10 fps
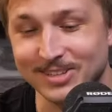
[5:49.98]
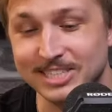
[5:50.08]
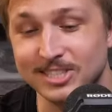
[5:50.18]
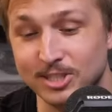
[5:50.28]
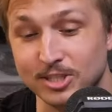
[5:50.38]
so
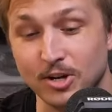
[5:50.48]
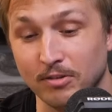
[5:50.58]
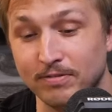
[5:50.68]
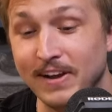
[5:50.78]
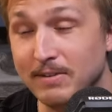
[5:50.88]
this is just
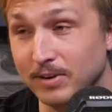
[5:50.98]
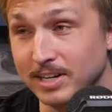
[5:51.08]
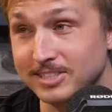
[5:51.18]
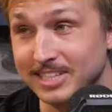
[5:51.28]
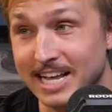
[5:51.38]
called
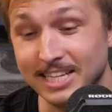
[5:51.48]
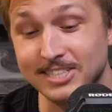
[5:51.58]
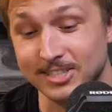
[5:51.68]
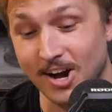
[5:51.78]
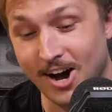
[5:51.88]
favorites. And
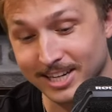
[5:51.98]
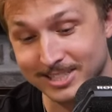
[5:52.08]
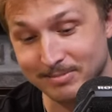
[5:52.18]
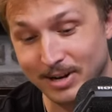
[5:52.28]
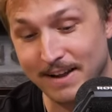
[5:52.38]
this is
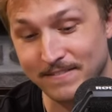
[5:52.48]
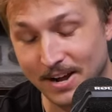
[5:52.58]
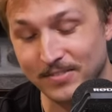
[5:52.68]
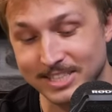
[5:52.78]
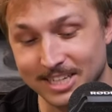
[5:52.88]
awesome. When I
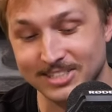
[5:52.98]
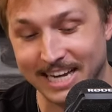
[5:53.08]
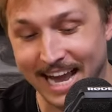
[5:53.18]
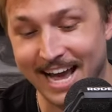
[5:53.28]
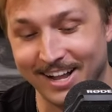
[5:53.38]
found this, I was
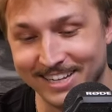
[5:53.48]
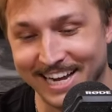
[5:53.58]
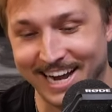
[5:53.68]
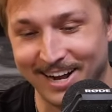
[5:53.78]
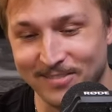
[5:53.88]
like, hell
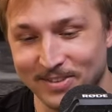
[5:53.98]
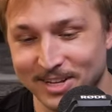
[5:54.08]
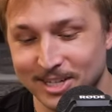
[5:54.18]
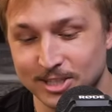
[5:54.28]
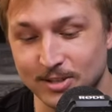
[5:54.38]
yeah.
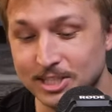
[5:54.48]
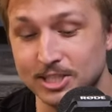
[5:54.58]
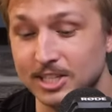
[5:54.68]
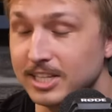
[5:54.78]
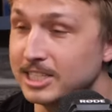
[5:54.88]
So this is
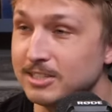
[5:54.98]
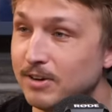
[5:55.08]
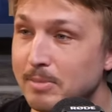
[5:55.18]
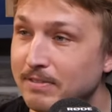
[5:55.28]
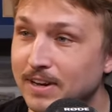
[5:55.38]
just a list of
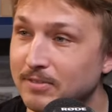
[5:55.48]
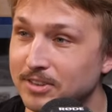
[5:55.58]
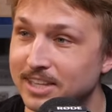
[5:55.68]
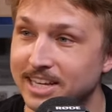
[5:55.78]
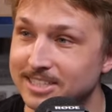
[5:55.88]
all my
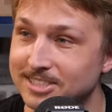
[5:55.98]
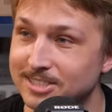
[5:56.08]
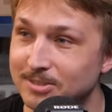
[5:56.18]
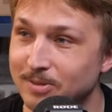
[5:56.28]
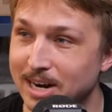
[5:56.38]
favorite
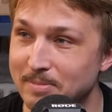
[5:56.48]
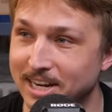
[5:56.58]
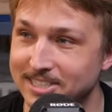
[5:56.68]
things when I'm